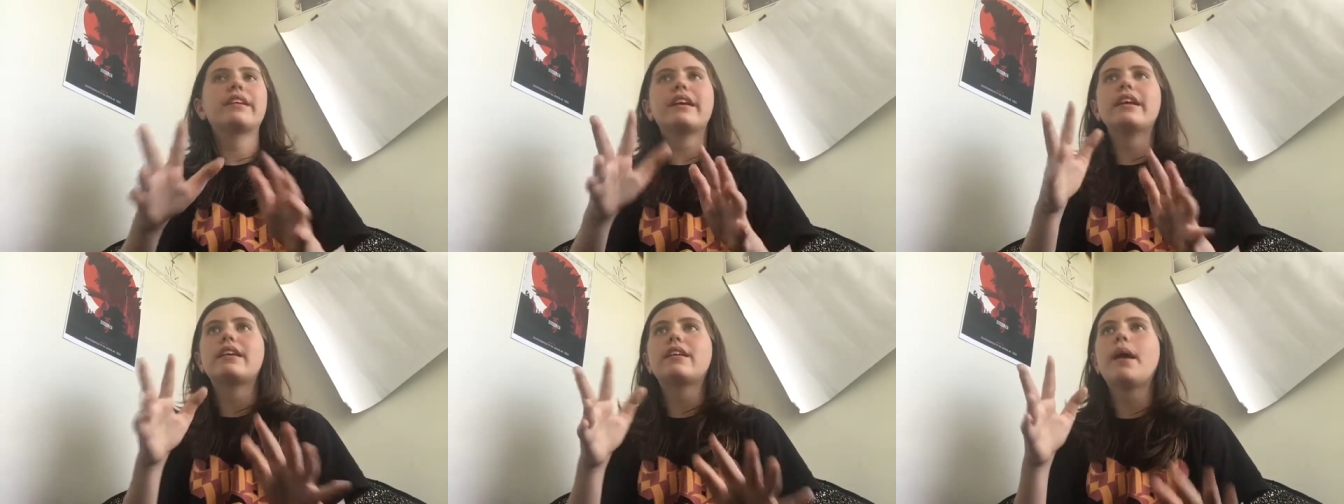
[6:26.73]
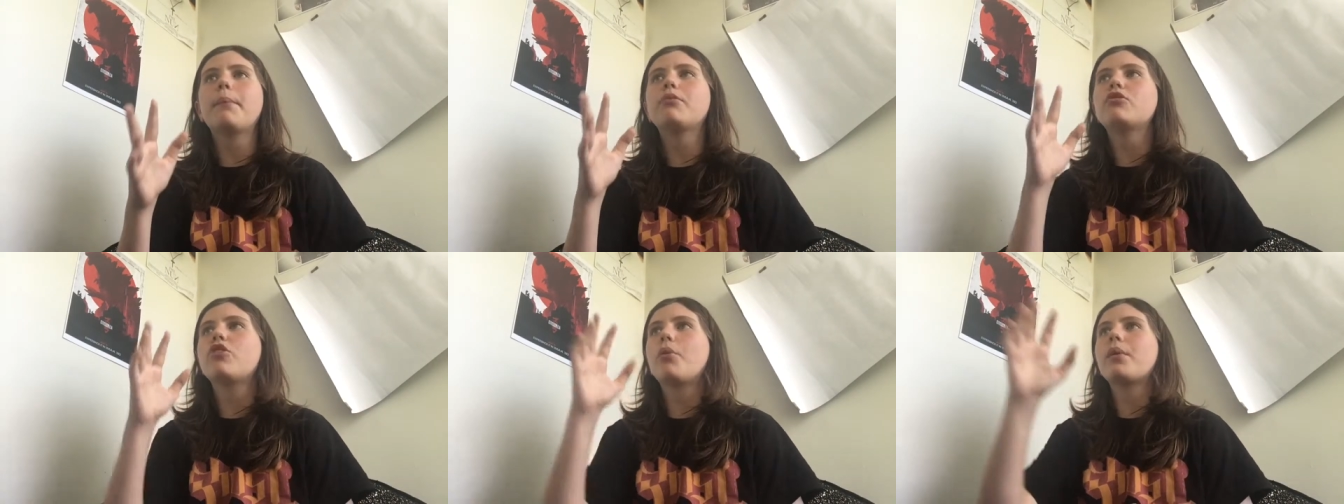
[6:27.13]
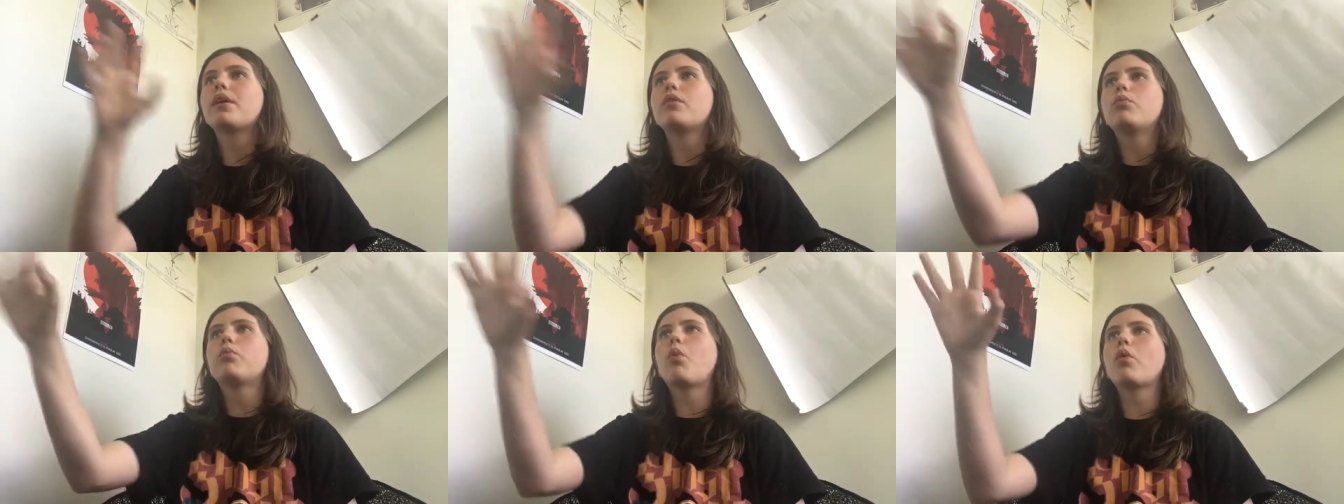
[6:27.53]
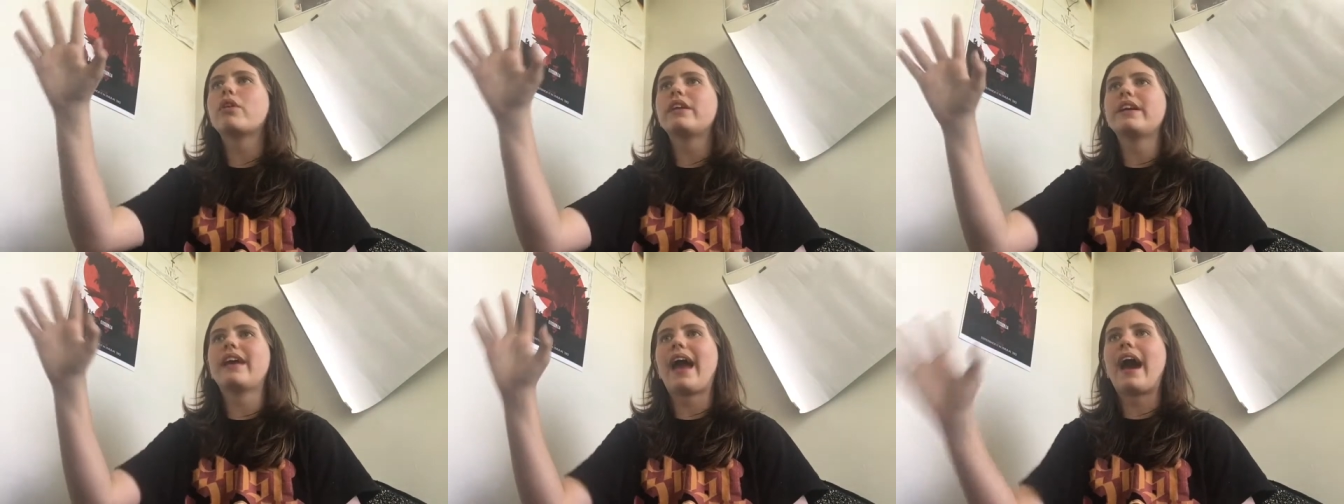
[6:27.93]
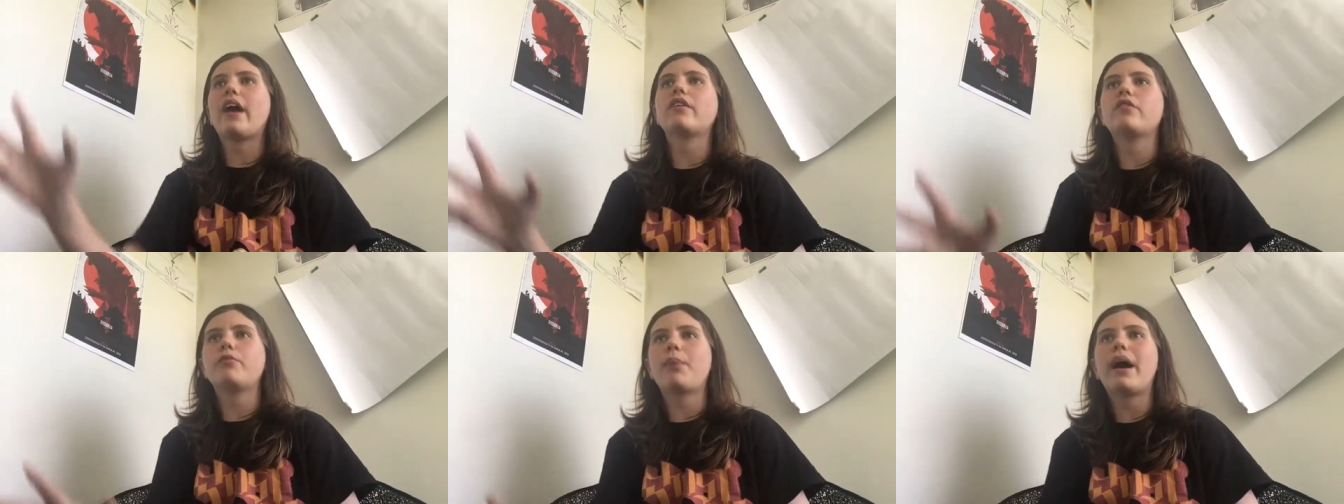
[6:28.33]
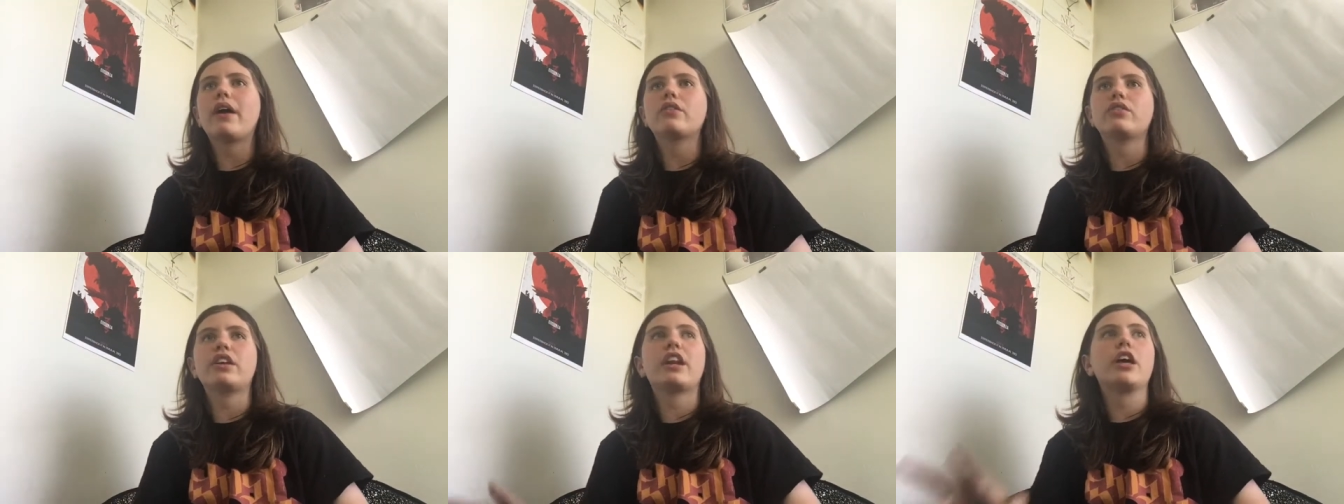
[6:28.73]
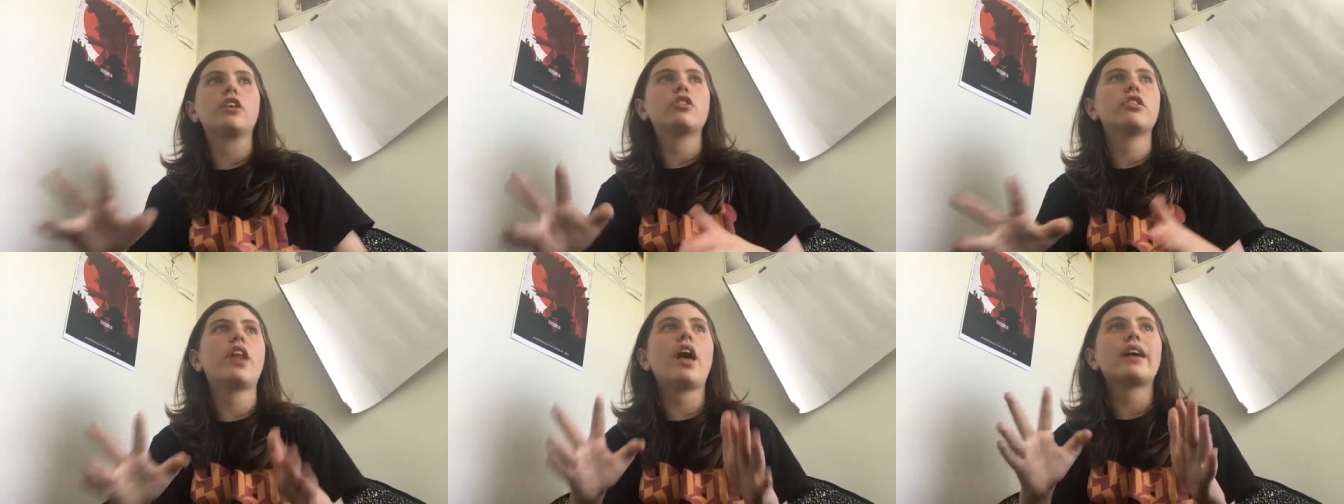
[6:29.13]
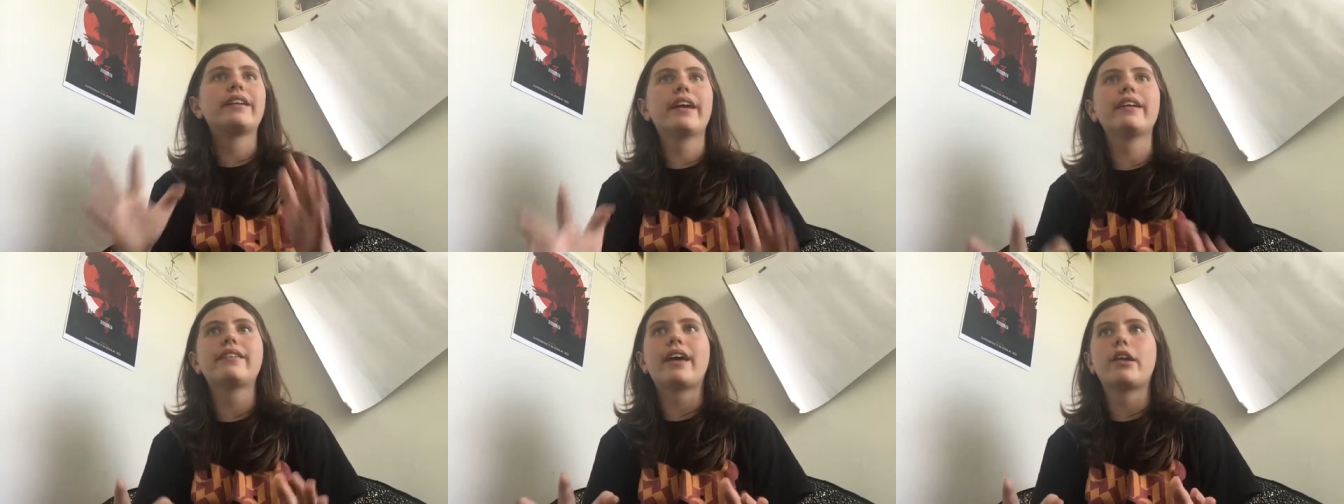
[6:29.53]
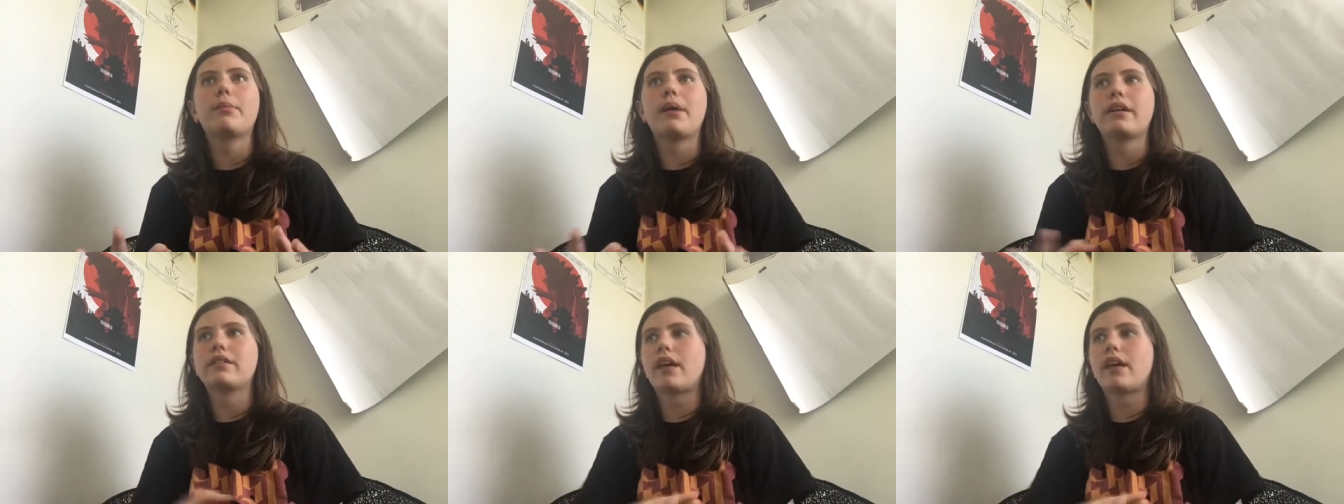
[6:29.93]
It kept showing warning out of bounds, and I could not get out of bounds.